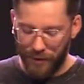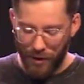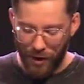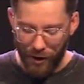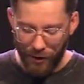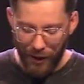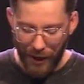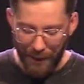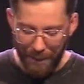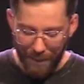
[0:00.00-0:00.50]

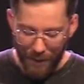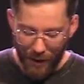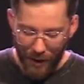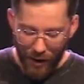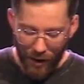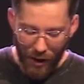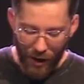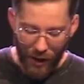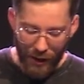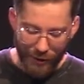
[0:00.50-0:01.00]
All right?
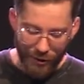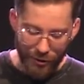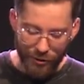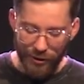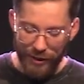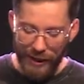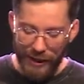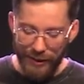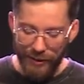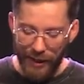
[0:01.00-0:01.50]
Uh, and your
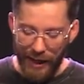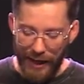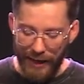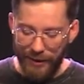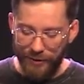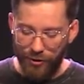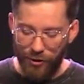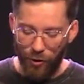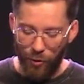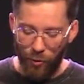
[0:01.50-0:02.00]
lead
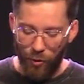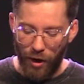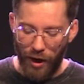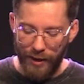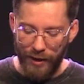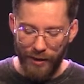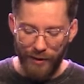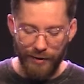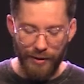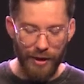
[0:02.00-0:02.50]
leg is the
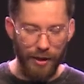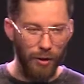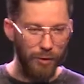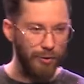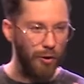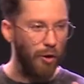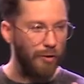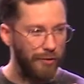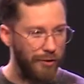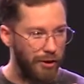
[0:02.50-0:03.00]
one that
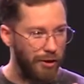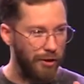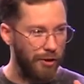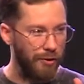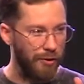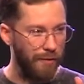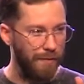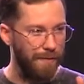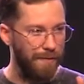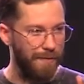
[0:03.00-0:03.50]
goes over the
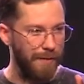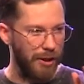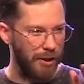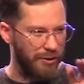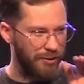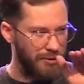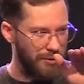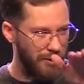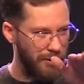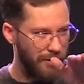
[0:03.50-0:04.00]
hurdle
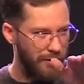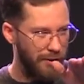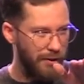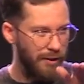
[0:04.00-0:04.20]
first.